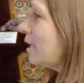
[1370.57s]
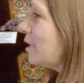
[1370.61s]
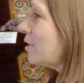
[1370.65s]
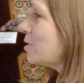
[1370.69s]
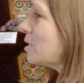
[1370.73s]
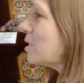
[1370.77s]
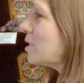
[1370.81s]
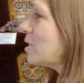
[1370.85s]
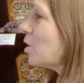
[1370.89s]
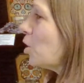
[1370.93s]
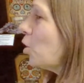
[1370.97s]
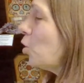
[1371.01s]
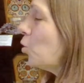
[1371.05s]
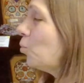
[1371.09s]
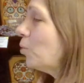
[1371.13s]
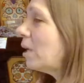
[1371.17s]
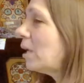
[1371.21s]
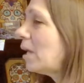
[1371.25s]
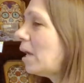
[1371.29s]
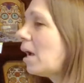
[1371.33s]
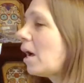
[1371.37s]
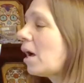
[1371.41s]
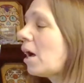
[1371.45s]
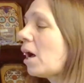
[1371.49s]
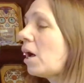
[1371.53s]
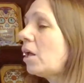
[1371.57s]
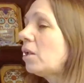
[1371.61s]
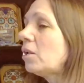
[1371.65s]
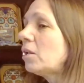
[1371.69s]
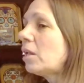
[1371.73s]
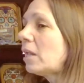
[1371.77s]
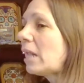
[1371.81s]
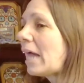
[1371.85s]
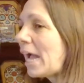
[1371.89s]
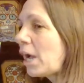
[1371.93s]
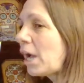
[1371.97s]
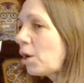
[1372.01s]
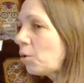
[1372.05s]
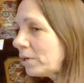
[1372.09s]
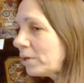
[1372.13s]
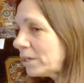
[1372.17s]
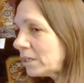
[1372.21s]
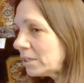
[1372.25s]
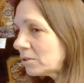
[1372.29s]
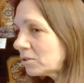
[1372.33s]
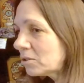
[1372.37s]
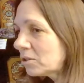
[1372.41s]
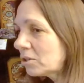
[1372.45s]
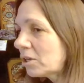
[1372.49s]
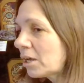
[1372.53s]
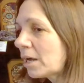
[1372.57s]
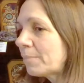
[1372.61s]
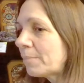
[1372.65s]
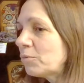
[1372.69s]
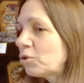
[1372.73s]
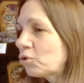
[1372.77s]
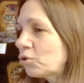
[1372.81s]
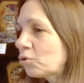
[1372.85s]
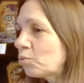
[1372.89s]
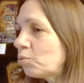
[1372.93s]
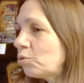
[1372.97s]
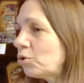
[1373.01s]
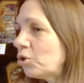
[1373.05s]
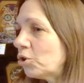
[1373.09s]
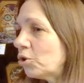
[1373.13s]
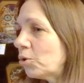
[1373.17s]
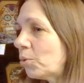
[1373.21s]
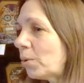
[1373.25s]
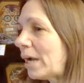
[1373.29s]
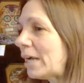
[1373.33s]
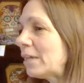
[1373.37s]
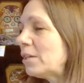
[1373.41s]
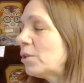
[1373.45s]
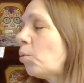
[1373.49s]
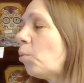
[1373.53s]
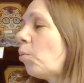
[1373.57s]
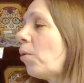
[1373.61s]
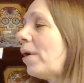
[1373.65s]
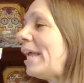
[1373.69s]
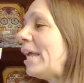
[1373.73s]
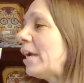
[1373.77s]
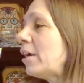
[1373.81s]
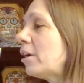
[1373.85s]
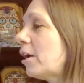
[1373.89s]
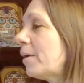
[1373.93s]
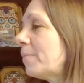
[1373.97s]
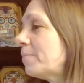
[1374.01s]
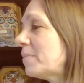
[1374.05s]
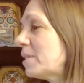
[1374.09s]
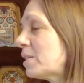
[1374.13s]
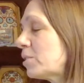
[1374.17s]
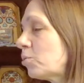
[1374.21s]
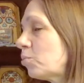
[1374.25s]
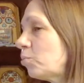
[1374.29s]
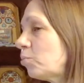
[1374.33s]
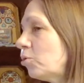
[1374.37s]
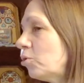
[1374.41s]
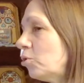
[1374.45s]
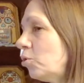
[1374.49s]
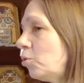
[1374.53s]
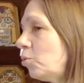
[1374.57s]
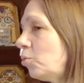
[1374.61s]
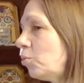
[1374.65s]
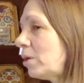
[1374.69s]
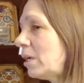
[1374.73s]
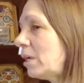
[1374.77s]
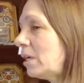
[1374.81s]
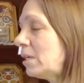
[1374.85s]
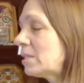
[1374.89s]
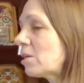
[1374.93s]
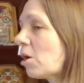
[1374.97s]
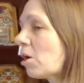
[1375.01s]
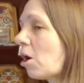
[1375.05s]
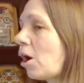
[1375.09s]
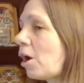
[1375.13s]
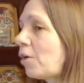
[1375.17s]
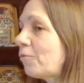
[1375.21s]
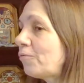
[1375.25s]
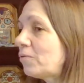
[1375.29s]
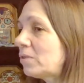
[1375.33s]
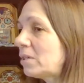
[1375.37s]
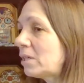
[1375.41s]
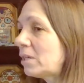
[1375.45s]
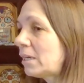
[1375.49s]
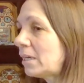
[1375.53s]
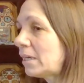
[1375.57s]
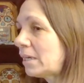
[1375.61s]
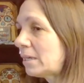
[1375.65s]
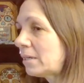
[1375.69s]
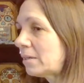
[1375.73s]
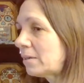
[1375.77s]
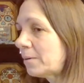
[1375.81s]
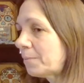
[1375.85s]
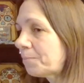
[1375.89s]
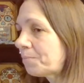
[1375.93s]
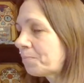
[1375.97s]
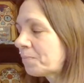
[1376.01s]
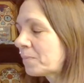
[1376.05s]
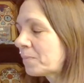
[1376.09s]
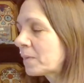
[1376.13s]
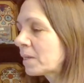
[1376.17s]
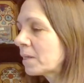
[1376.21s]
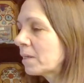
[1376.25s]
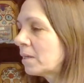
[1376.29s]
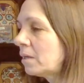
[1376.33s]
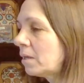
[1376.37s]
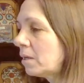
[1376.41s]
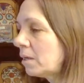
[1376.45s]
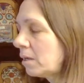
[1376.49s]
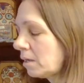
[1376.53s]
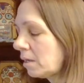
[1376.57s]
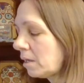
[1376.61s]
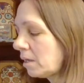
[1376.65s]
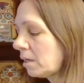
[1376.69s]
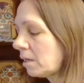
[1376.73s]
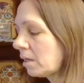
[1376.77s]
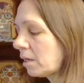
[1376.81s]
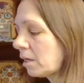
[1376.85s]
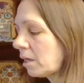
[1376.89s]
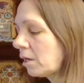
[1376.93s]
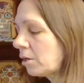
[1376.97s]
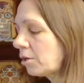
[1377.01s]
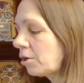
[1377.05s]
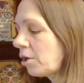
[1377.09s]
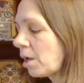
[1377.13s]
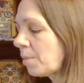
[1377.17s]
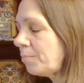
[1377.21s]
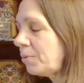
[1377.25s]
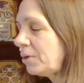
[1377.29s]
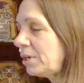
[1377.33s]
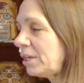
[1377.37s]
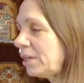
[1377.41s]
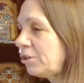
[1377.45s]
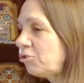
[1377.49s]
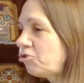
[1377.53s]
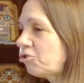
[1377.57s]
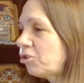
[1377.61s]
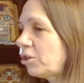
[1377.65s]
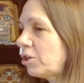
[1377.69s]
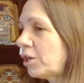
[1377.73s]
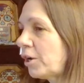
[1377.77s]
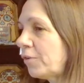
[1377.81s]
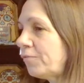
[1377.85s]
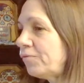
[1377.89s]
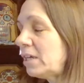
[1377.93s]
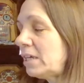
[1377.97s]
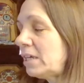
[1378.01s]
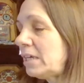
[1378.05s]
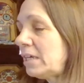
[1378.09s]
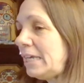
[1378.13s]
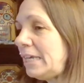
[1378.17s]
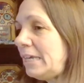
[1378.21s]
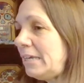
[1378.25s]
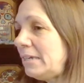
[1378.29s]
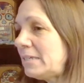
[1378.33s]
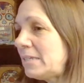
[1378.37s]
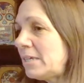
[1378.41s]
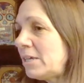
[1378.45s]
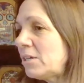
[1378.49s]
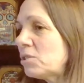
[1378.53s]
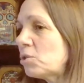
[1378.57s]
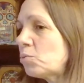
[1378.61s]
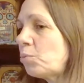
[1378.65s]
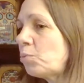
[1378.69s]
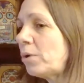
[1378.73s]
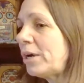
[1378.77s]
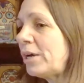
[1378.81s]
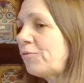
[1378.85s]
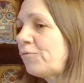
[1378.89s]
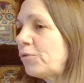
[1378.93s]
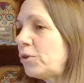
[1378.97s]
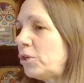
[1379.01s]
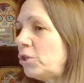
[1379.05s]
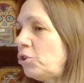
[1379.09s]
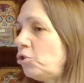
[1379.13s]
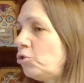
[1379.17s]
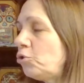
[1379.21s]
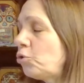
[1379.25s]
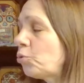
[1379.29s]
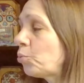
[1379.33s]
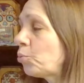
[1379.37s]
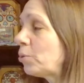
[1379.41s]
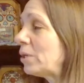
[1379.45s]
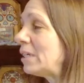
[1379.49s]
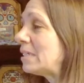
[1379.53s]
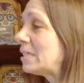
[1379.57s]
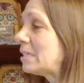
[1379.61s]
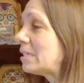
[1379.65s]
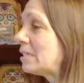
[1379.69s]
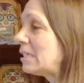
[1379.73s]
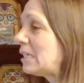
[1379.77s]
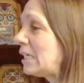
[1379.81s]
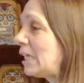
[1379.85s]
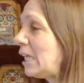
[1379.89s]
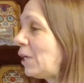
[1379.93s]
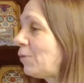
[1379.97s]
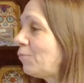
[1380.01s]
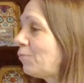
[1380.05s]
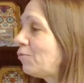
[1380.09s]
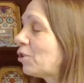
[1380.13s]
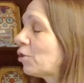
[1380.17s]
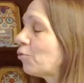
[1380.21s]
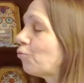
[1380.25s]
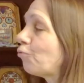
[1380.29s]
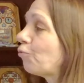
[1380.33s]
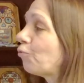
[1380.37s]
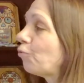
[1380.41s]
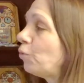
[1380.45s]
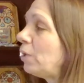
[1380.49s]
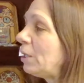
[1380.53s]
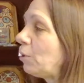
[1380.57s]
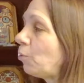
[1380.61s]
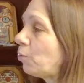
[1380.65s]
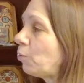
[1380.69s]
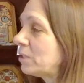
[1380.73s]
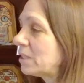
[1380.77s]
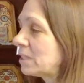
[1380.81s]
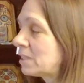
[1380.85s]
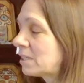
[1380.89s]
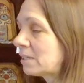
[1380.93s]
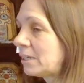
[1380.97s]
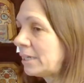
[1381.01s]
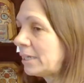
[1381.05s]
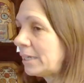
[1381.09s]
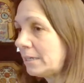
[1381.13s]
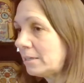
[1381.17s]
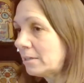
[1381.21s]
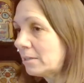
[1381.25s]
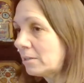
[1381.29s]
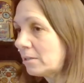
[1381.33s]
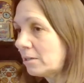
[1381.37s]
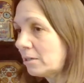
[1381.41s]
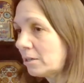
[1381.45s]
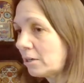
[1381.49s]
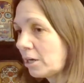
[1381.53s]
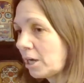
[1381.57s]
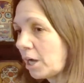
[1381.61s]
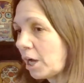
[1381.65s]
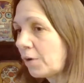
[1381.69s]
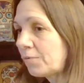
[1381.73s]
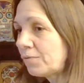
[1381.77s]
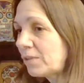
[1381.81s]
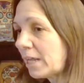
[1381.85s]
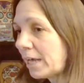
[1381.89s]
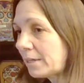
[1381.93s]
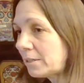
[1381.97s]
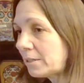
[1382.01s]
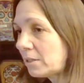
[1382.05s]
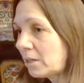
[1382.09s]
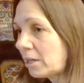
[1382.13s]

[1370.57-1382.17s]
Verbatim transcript: know, so allow it to come through. And the way it comes through is often a combination of the easiest way for you to receive the frequency of that